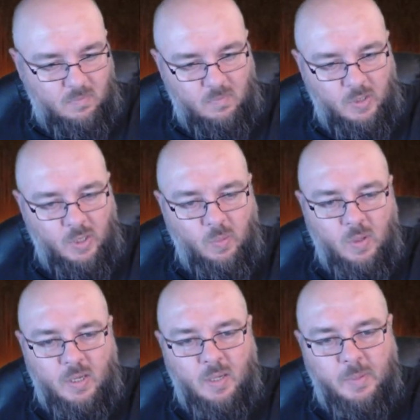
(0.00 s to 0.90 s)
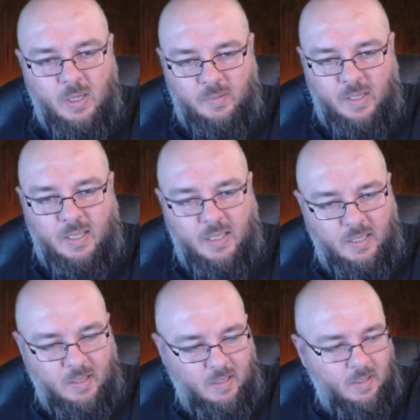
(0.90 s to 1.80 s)
you are going to be over here
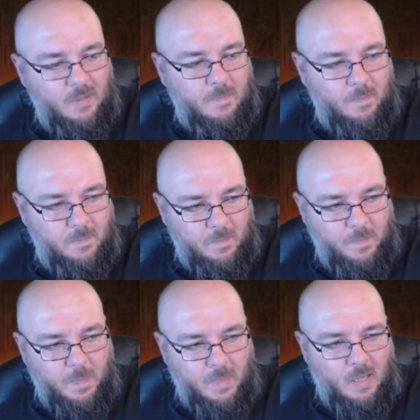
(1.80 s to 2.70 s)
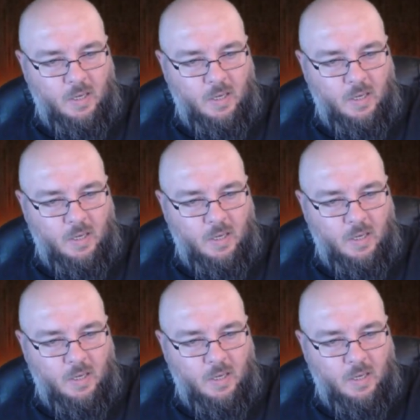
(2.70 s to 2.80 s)
uh,